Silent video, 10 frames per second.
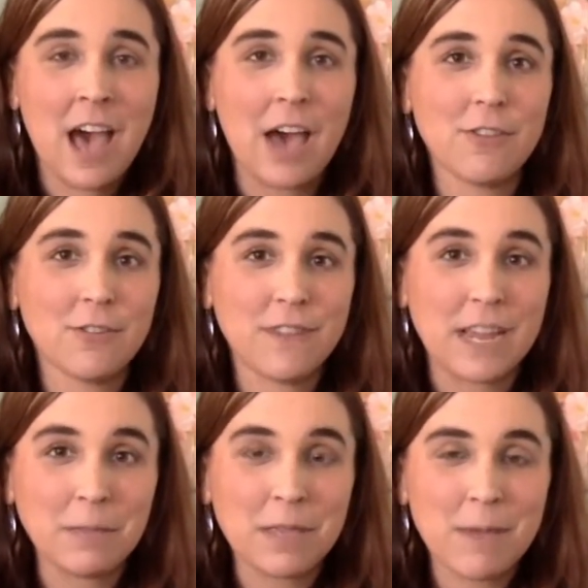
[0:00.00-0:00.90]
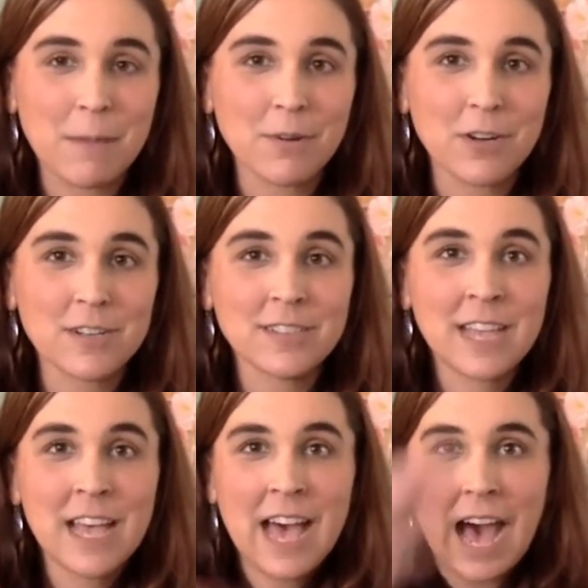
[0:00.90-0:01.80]
other family
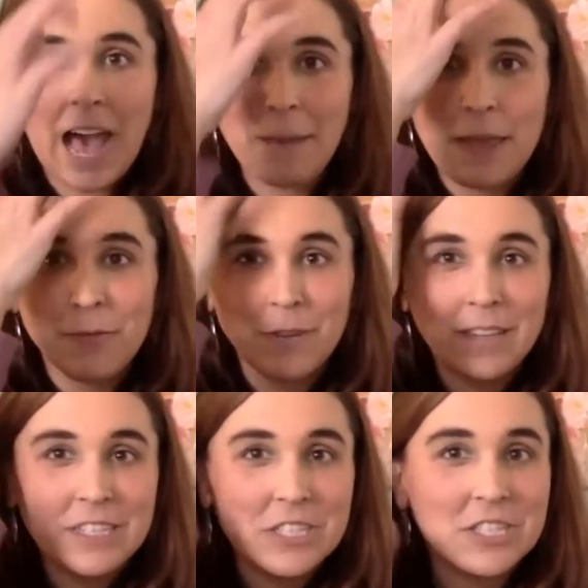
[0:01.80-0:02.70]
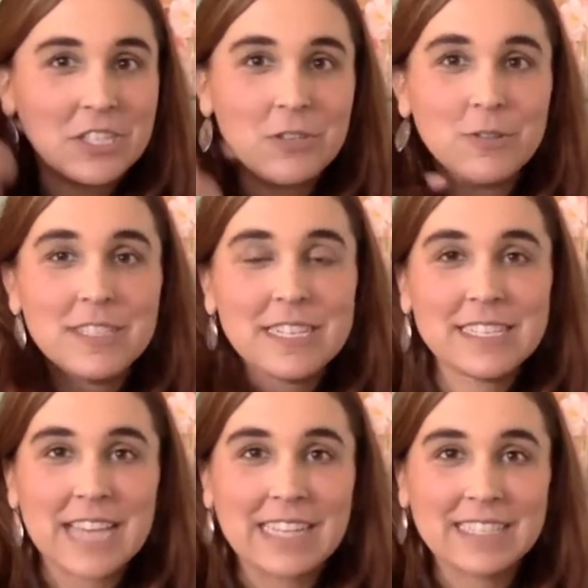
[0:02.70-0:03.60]
members, and really just use
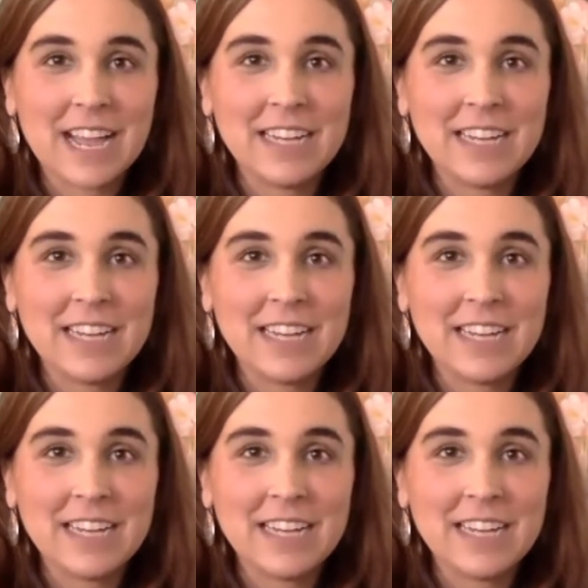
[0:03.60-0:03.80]
these as